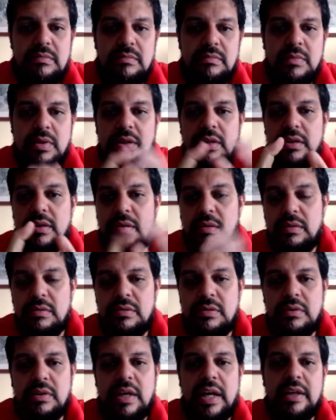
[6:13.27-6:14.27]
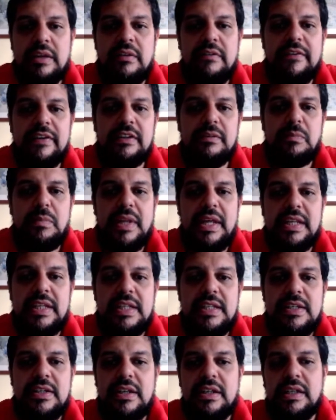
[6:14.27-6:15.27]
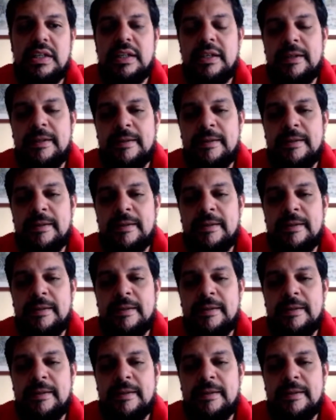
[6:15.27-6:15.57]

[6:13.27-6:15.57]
but you kind of explained it there.